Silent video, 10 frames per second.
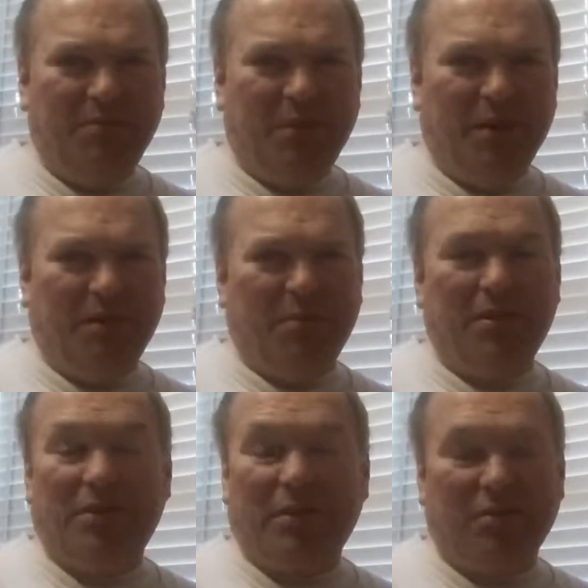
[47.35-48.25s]
mainly
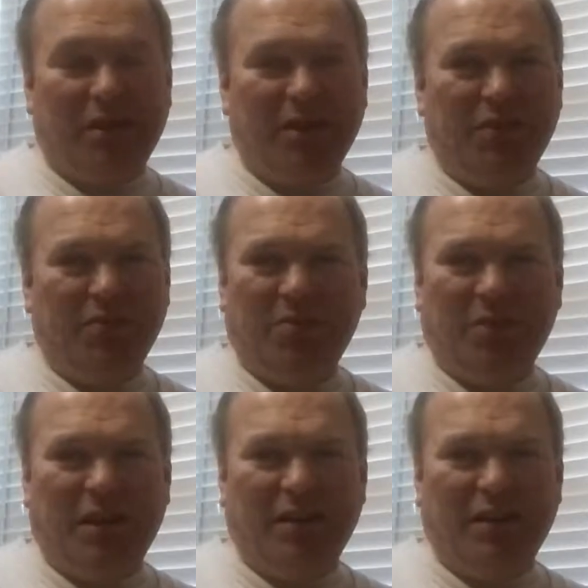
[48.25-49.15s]
because other kids
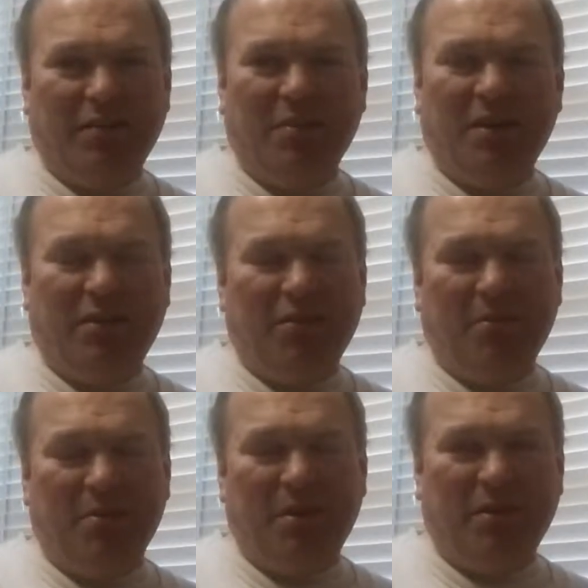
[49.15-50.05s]
were getting them, and I
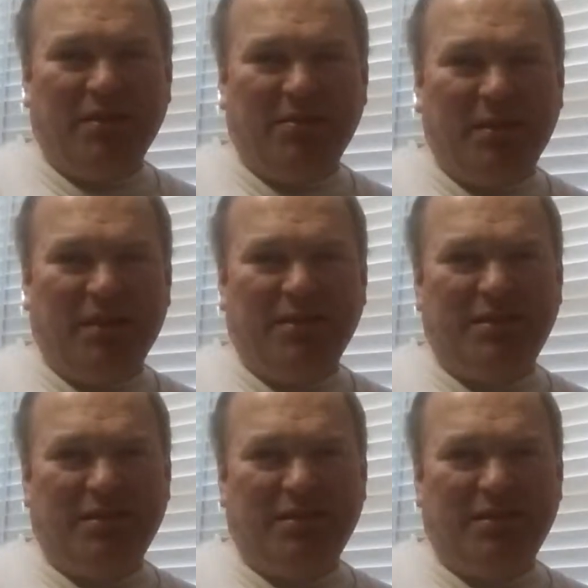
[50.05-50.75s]
told my parents about it.